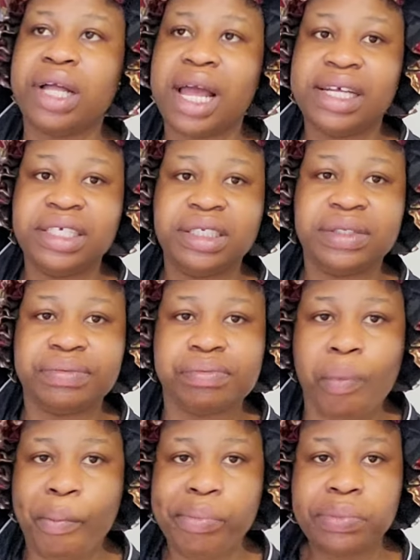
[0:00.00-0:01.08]
Guys,
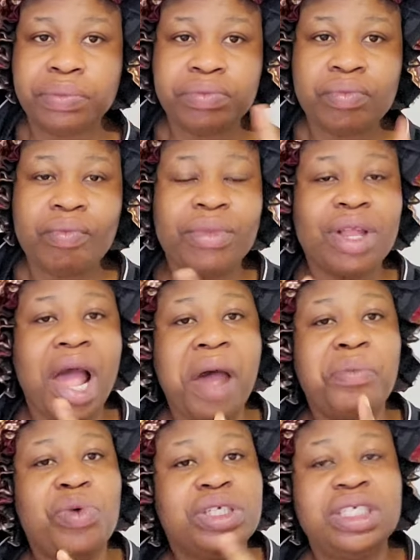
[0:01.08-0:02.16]

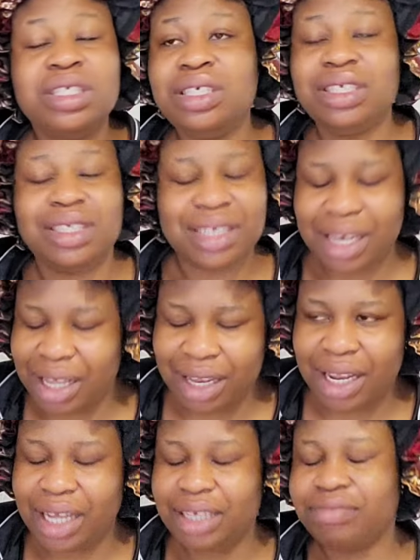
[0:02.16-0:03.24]
I'm watching Gisela.
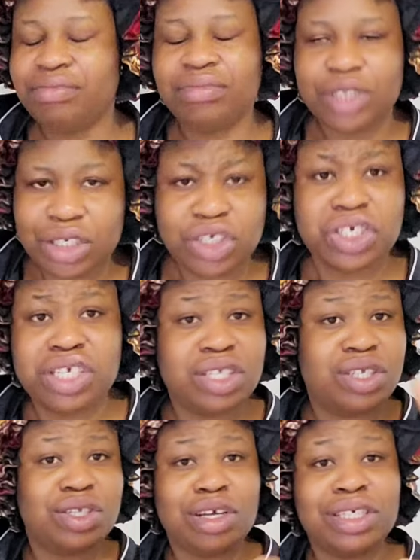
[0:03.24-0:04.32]
Like, she's
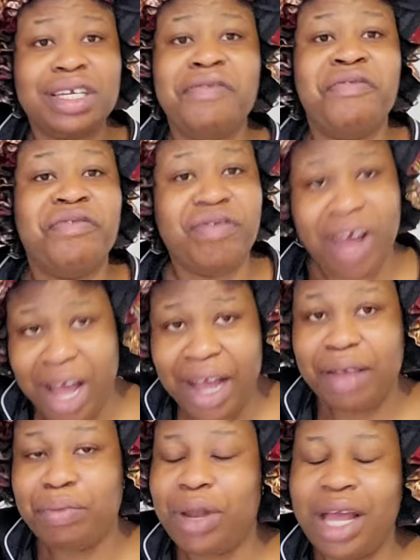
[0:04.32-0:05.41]
such a
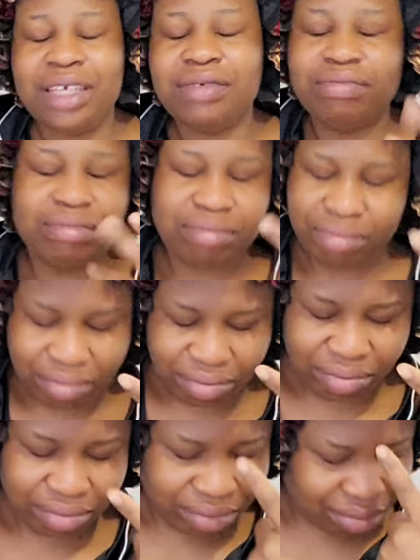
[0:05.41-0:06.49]
vibe. Like,
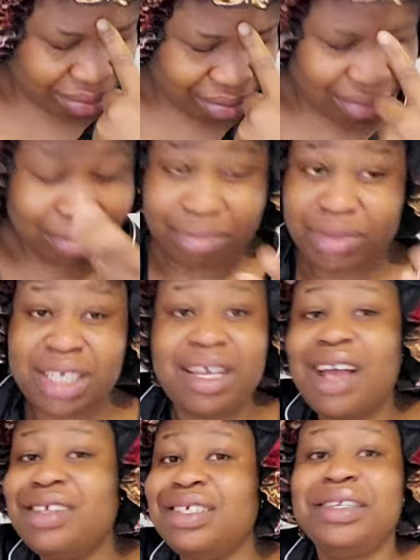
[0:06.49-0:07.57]
the
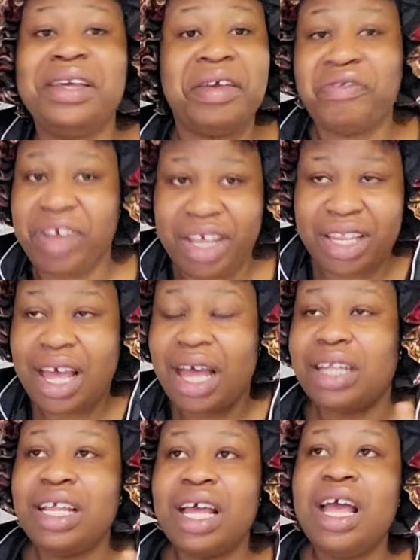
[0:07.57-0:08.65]
girl is giving.
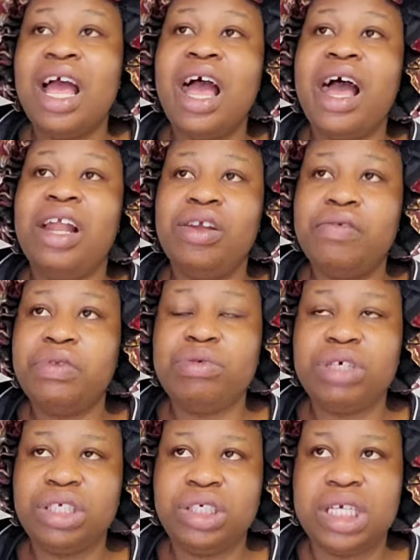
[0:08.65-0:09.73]
I love the
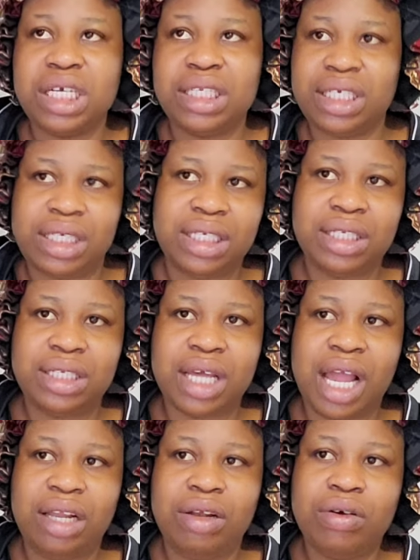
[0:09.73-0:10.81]
way she edits.
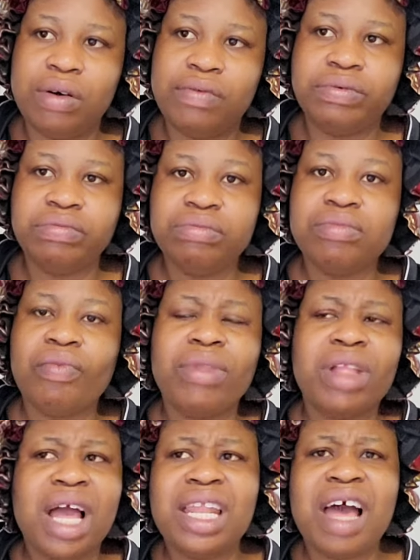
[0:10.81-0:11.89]
I love.
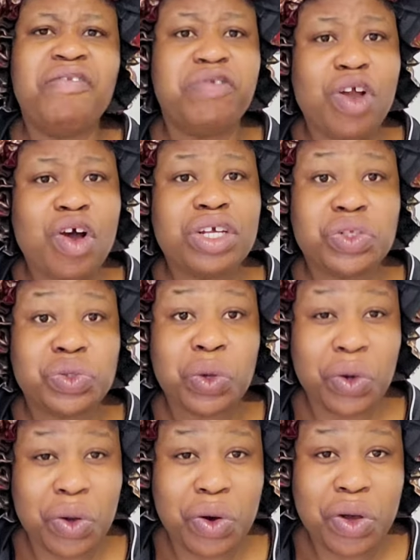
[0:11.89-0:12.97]
And her vlog is so
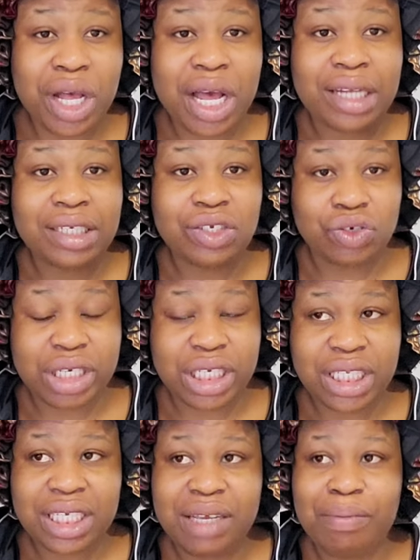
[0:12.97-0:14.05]
long and
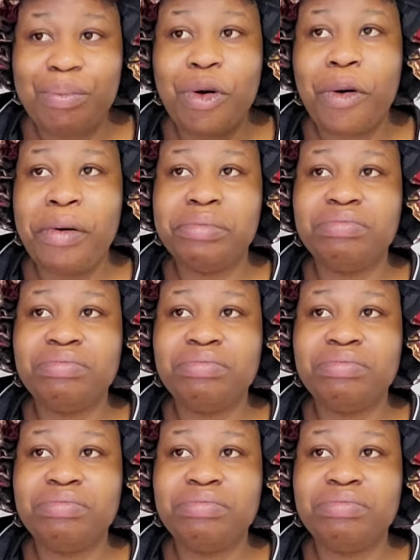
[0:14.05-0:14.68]
interesting, but